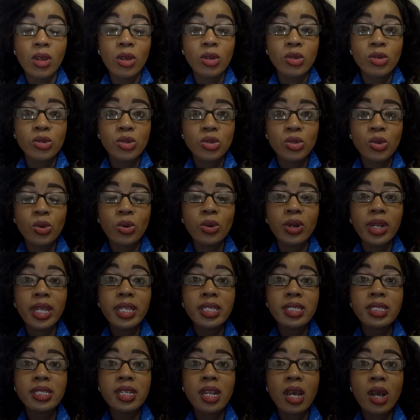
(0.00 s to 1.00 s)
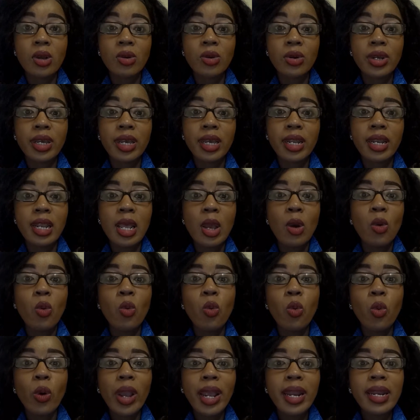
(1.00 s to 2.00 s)
So let's now look at
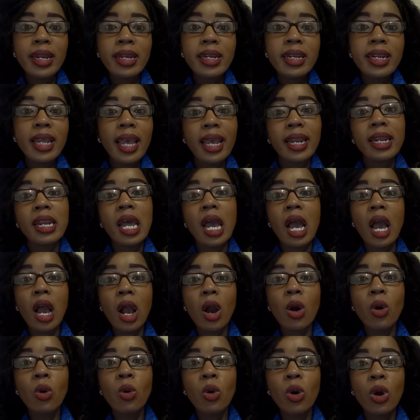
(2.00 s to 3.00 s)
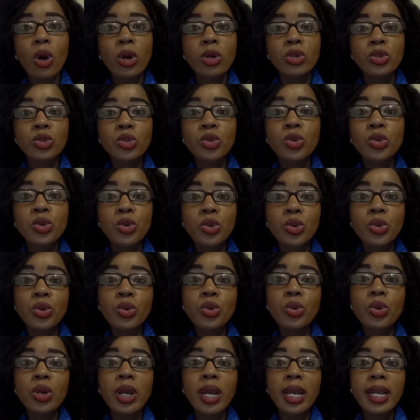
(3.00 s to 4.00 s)
when and how do
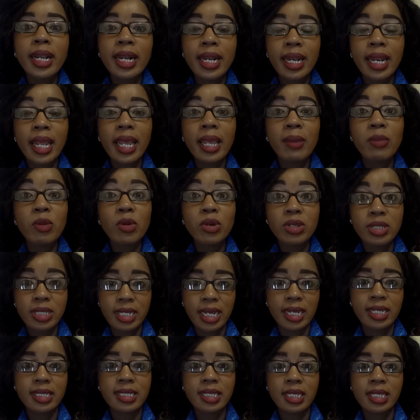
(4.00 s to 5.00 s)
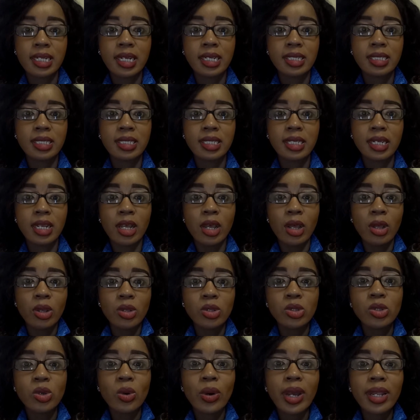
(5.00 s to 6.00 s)
you claim your tax deduction.
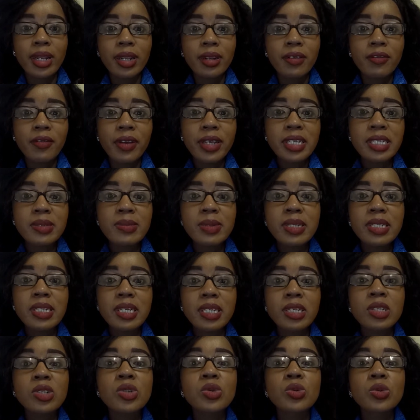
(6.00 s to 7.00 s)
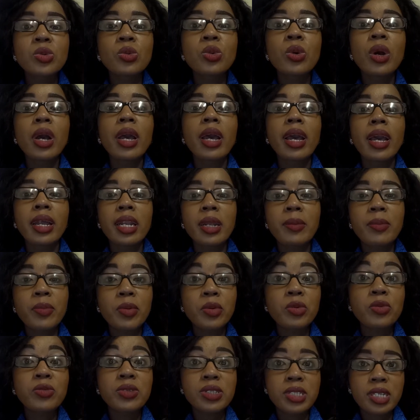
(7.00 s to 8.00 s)
So an investment into an
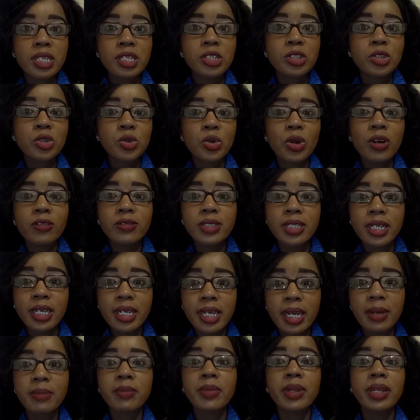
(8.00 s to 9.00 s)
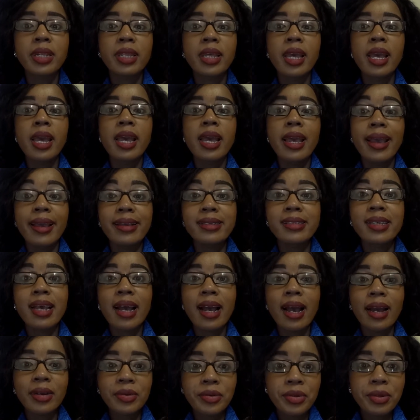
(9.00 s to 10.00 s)
approved Section 12J company is
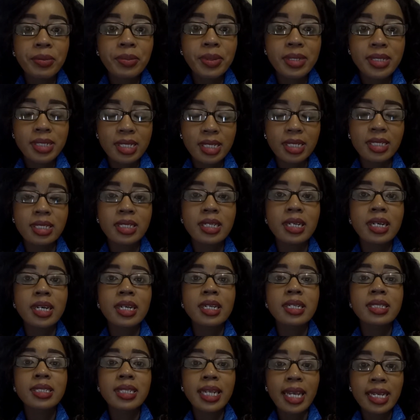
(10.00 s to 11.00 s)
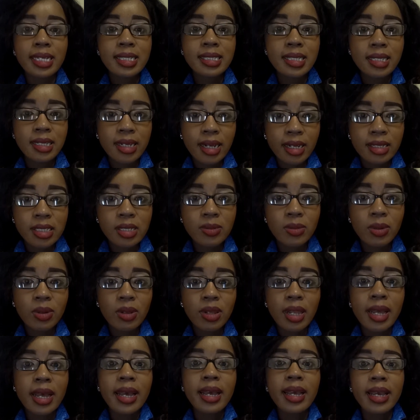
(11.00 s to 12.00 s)
100% tax deductible
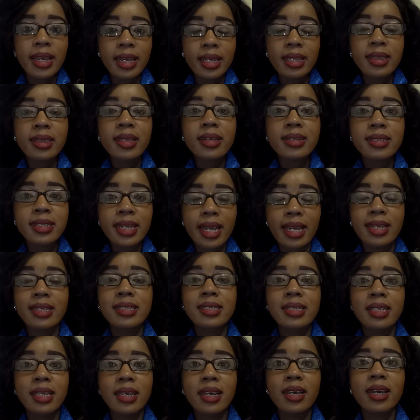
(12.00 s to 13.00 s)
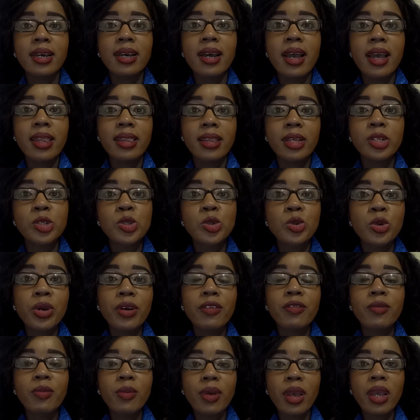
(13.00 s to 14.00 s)
in the tax year that you have
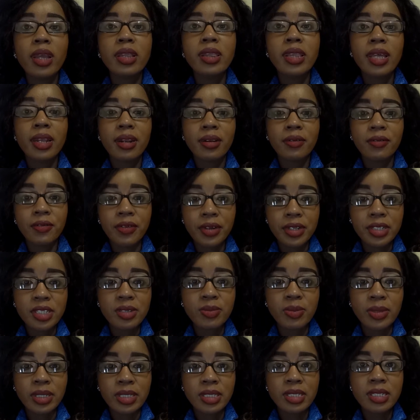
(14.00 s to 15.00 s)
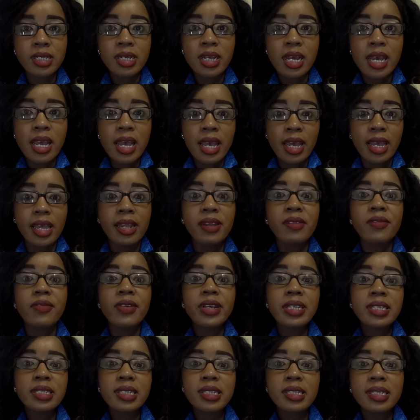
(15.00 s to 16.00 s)
made that investment.
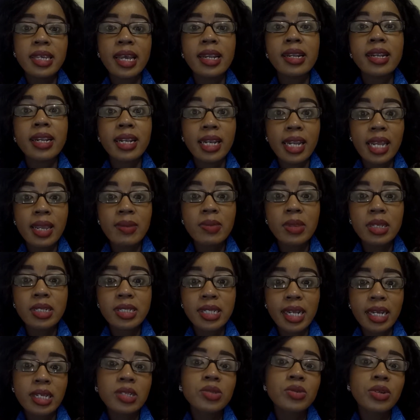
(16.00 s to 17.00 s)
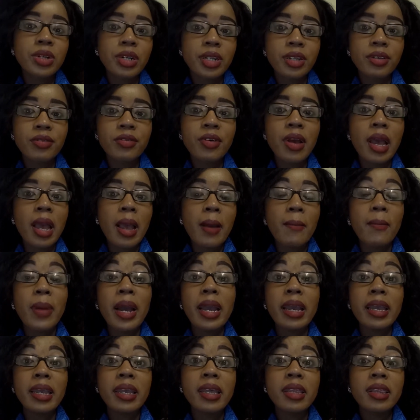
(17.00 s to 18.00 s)
Investors can claim the tax relief by
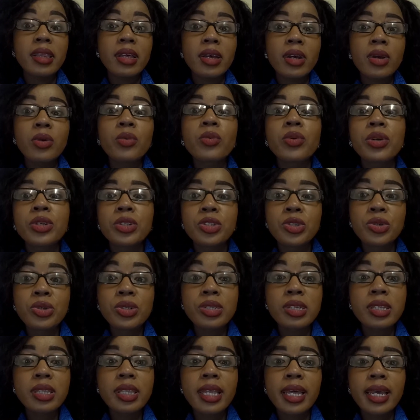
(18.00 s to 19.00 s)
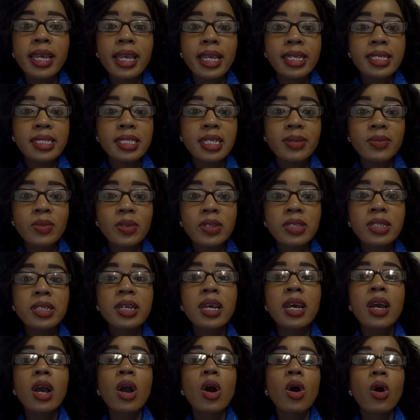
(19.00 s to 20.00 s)
either reducing their estimate
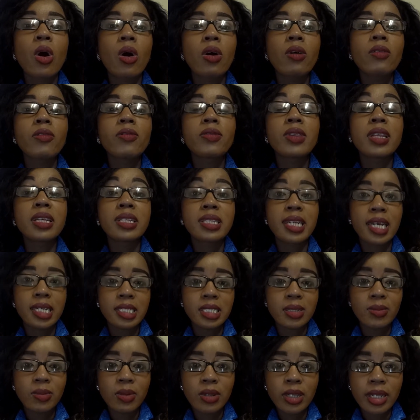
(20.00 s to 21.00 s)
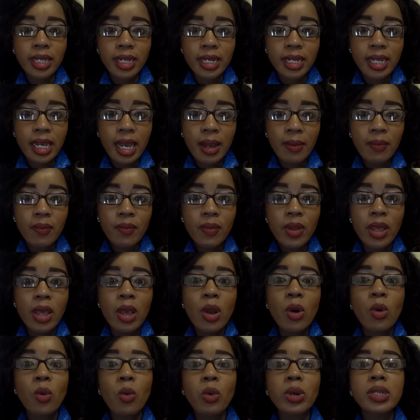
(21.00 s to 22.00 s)
of the taxable income
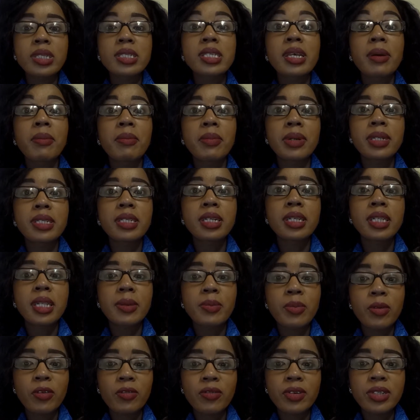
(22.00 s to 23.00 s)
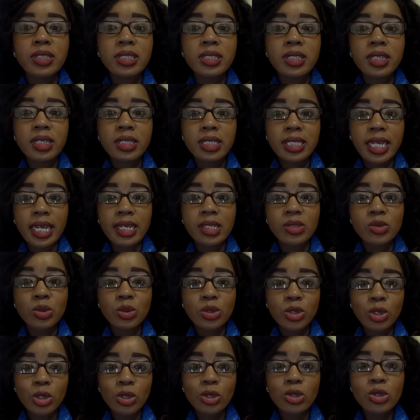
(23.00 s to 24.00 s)
when submitting the provisional tax
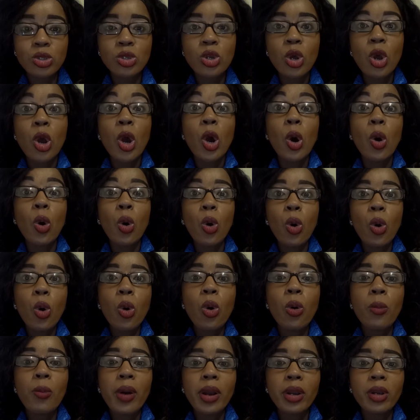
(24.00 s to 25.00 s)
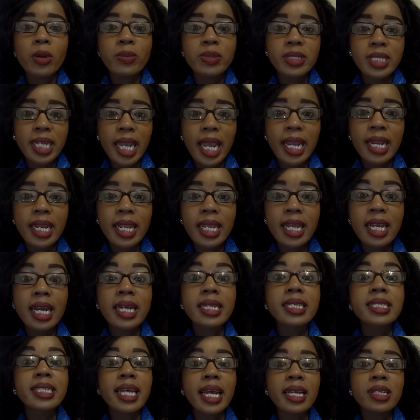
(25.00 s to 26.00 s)
returns, or by obtaining a
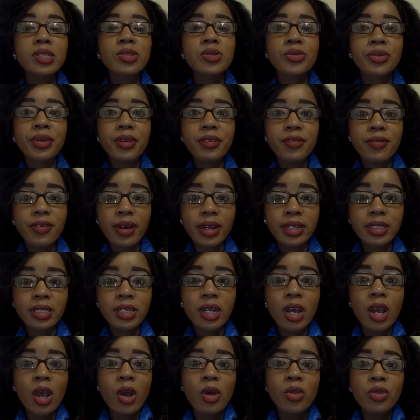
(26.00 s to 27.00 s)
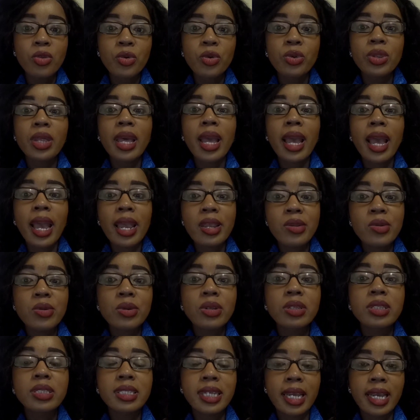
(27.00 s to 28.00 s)
tax refund through the annual
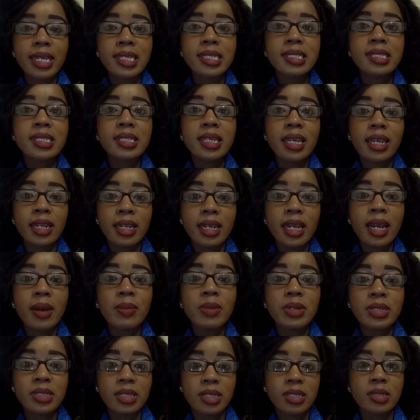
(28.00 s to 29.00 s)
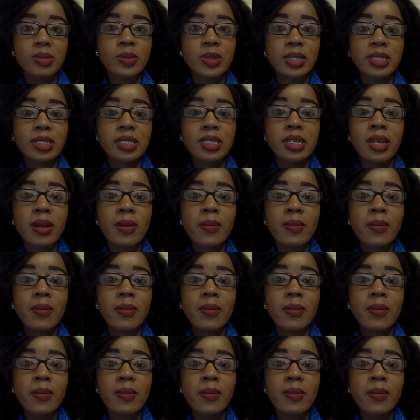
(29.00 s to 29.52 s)
tax income assessment.